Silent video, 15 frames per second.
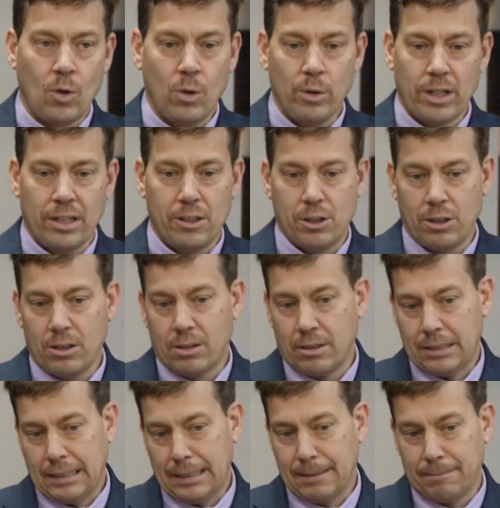Okay,
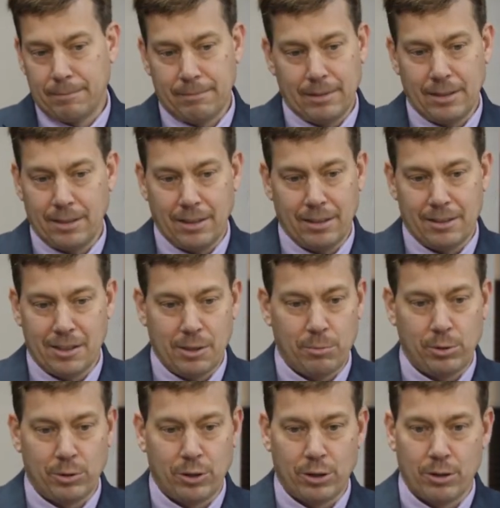sure. In
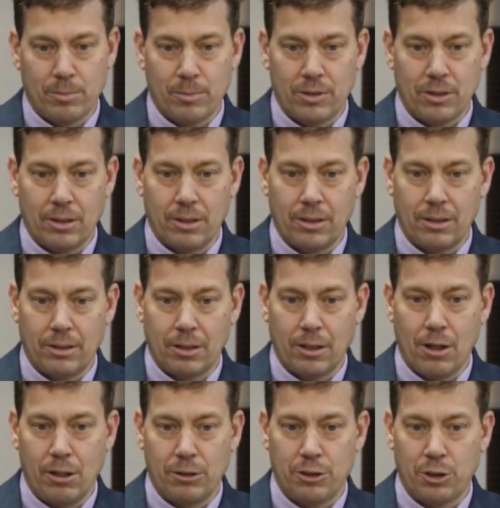simple terms, the
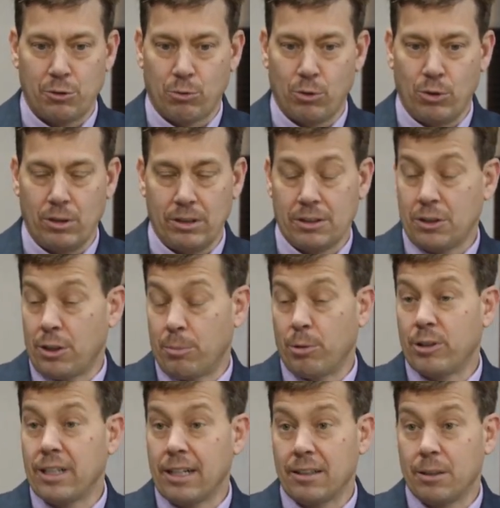college's role is to
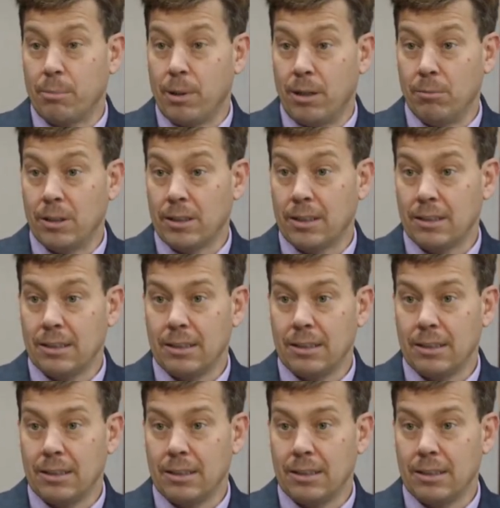protect the public.